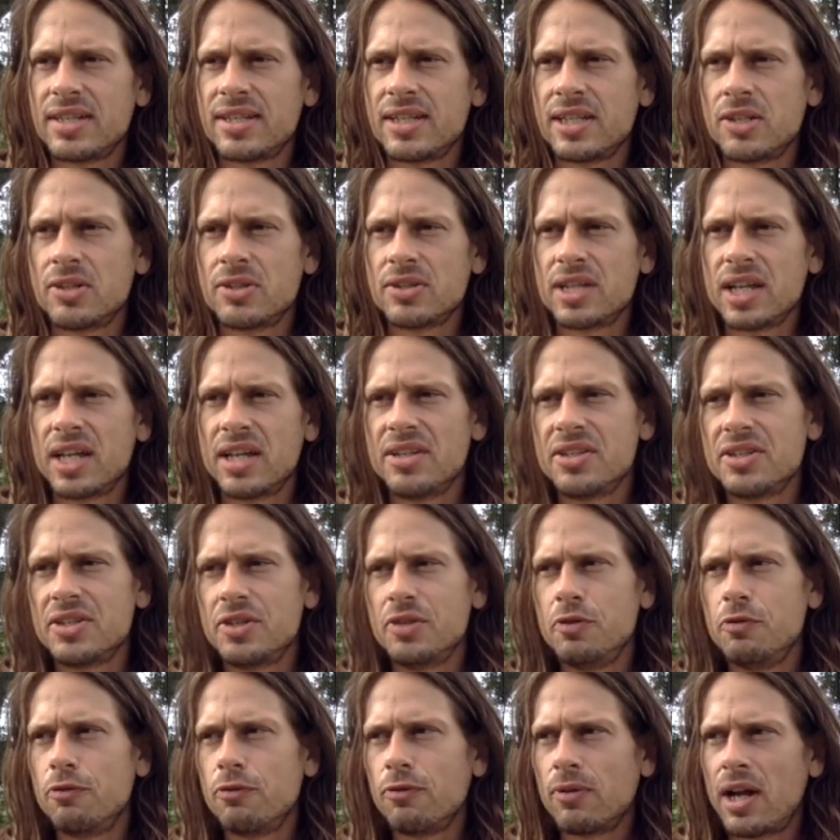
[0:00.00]
still tend
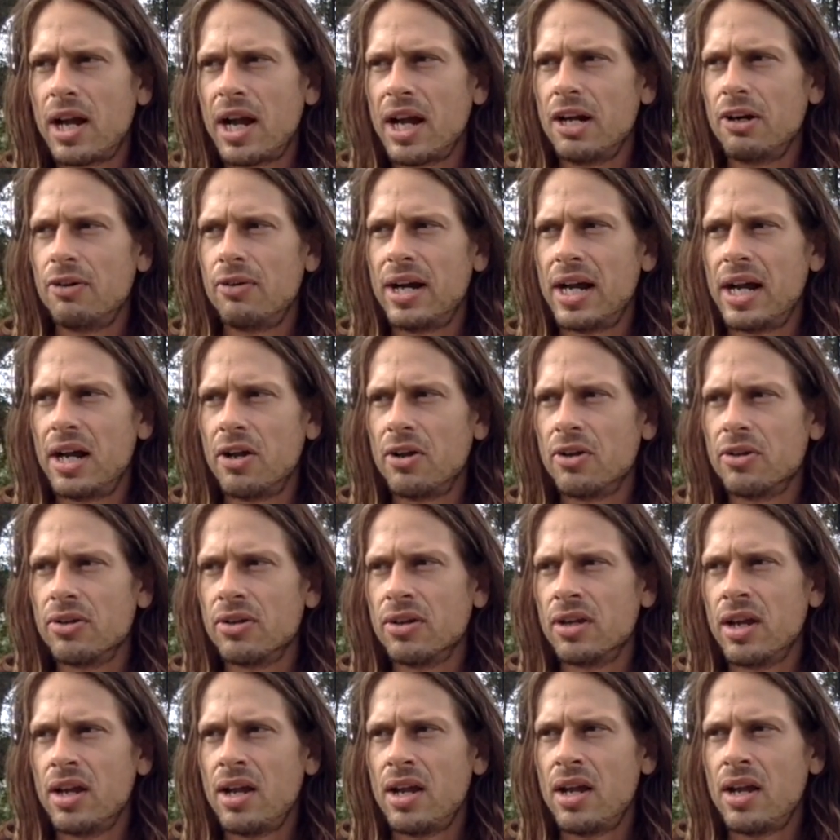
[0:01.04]
to fly
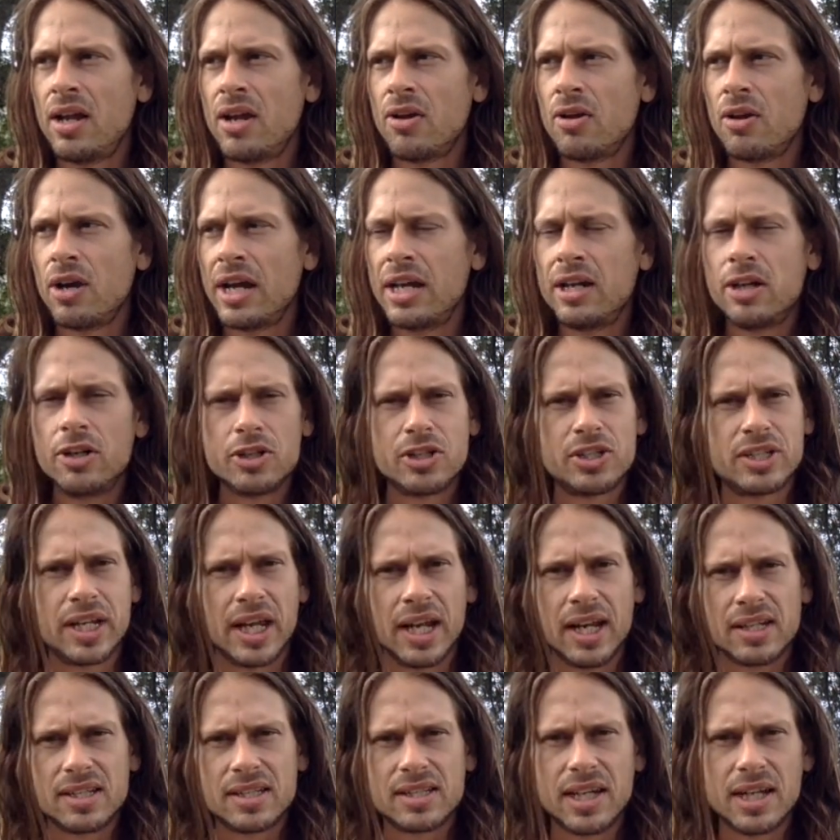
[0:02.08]
around
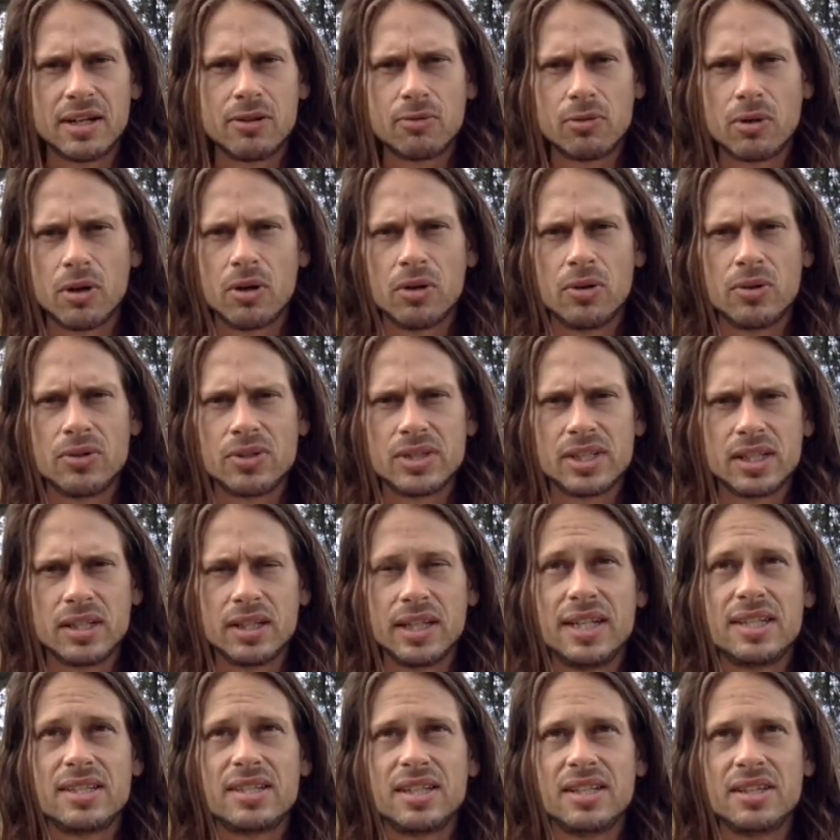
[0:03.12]
interstates and roads, at
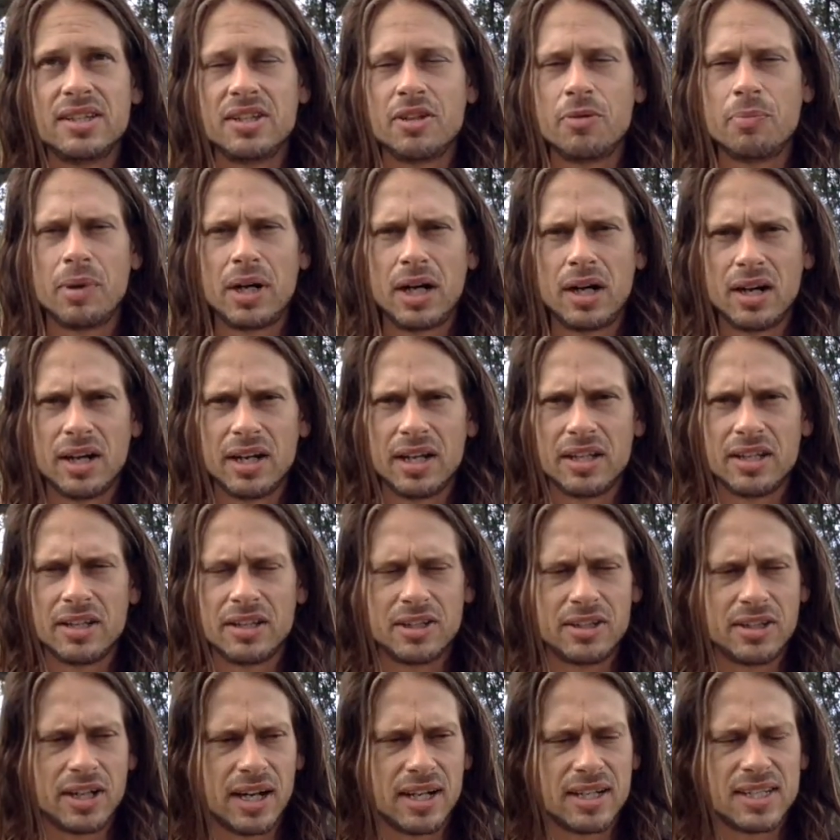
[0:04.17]
least in the Amer- in
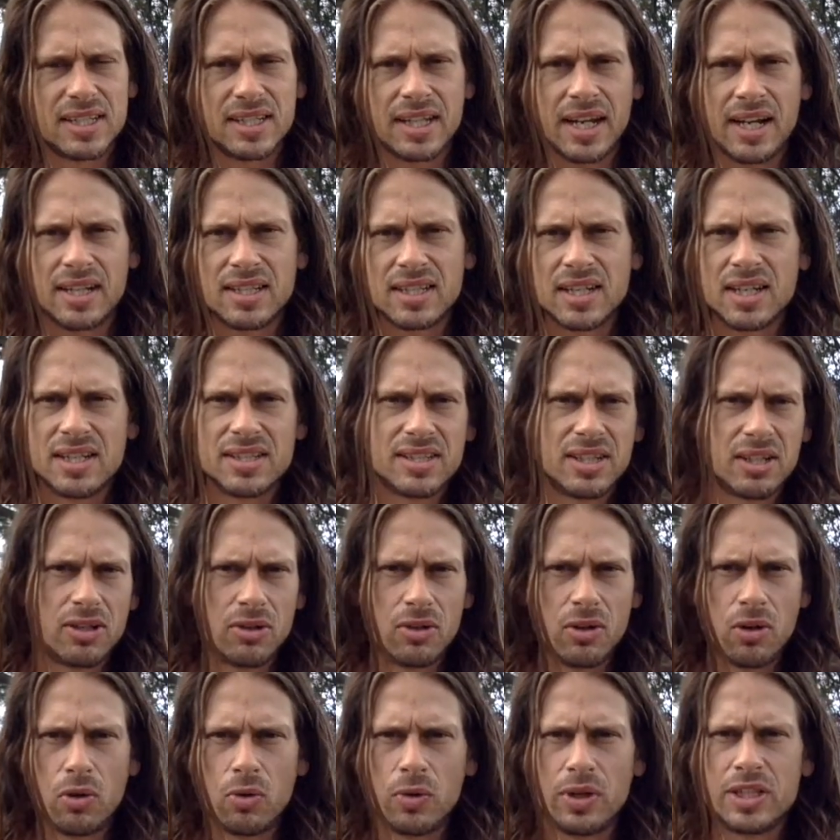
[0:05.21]
the United States, because they'll
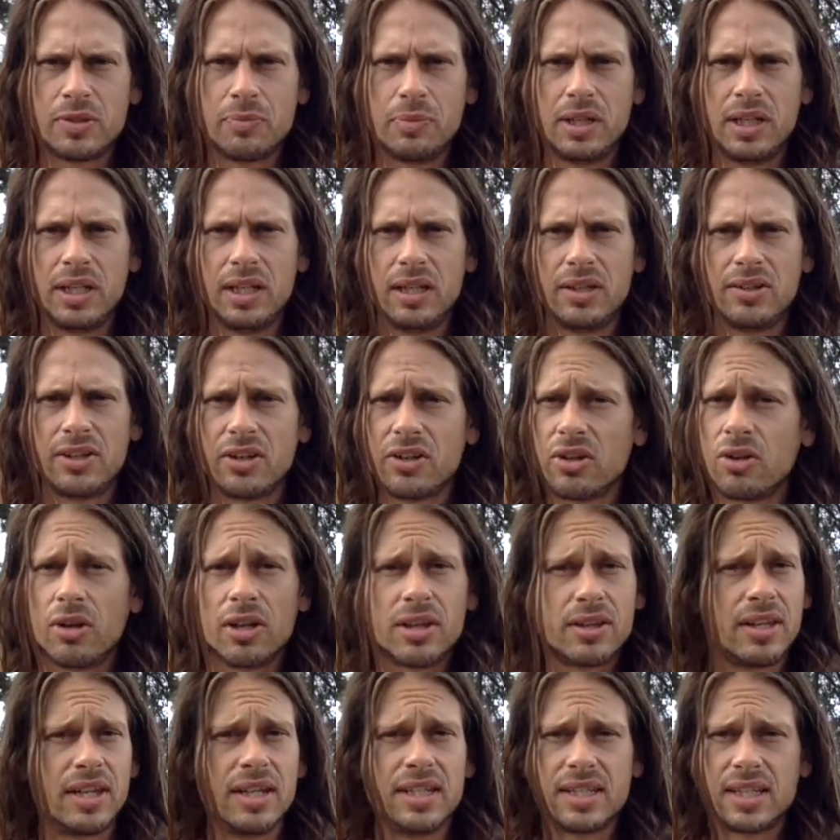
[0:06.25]
always be they're the
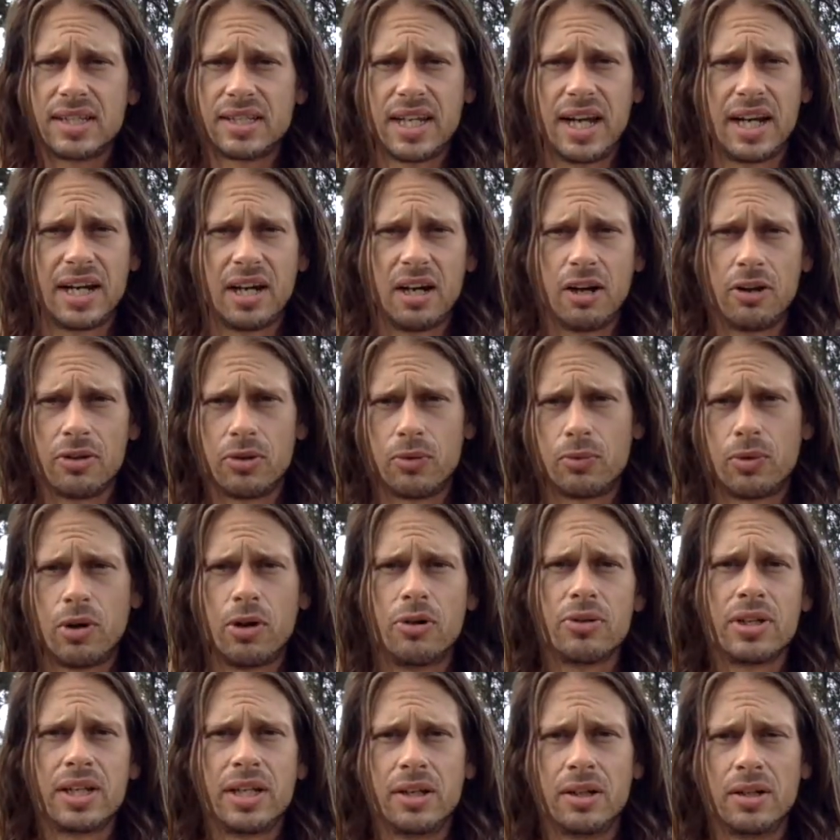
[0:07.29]
only things that take care of the
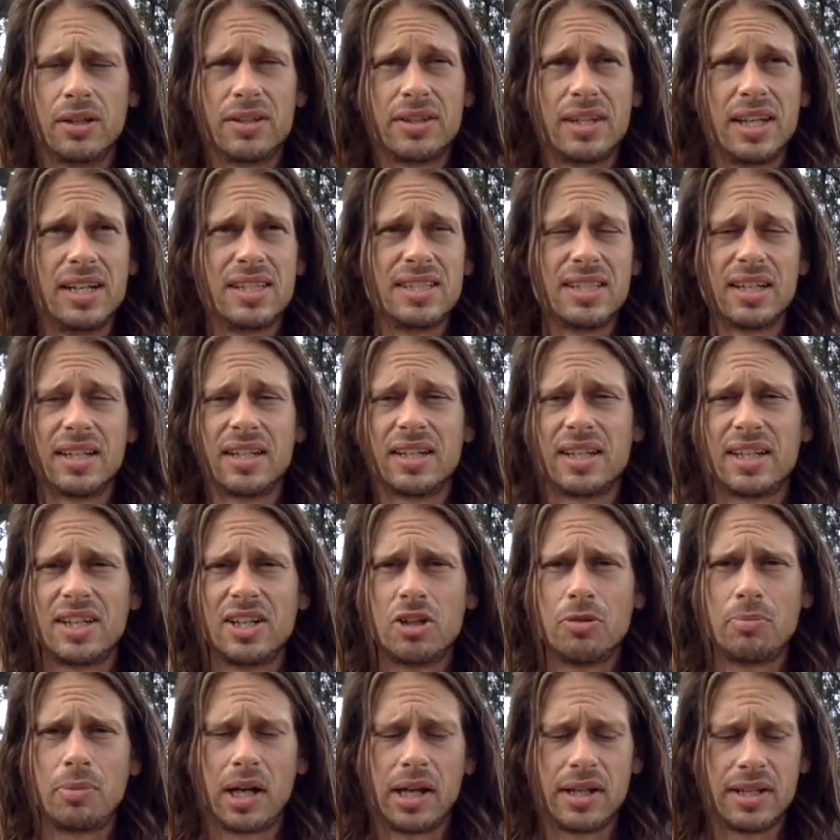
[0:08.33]
roadkill and things that get
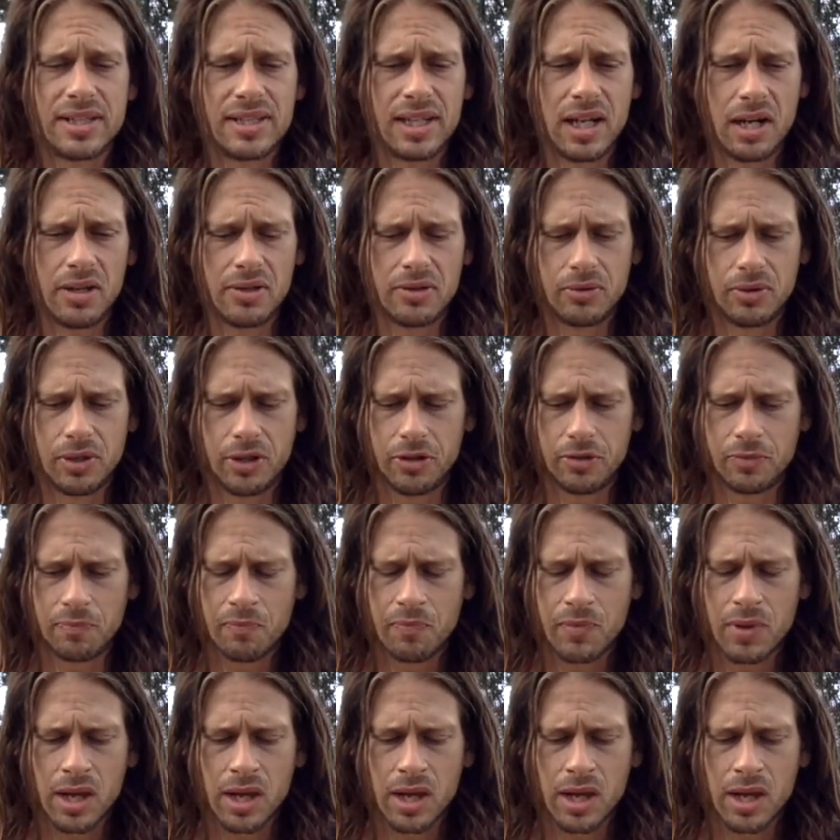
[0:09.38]
killed by the side of the road.